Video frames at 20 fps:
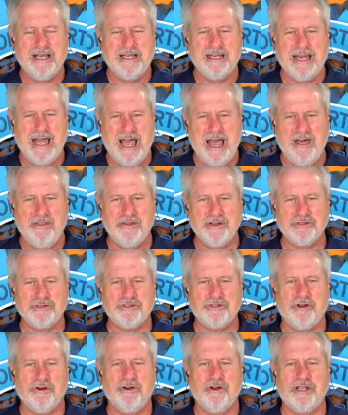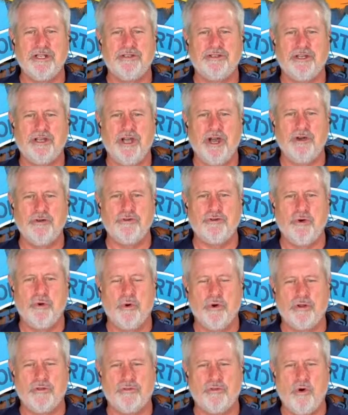Now they're starting to go
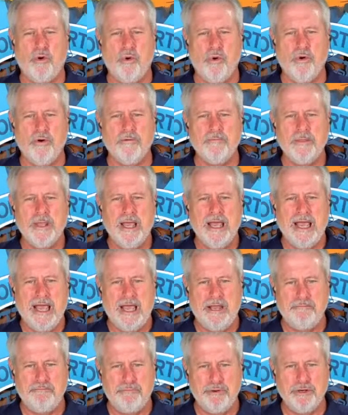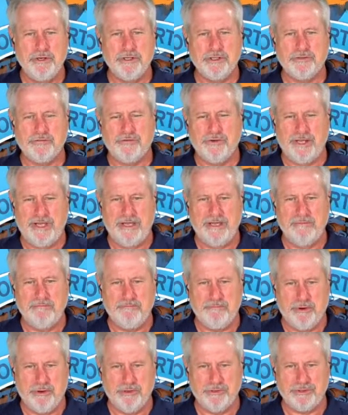door to door and push for
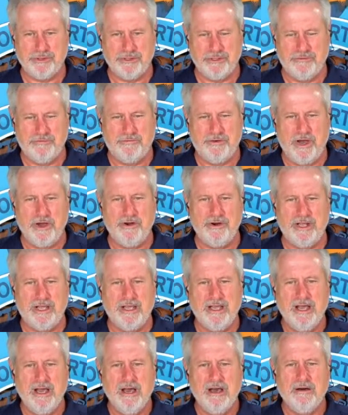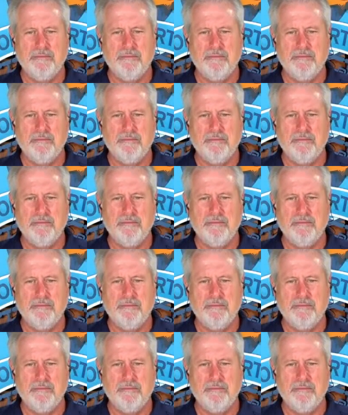in-person voting,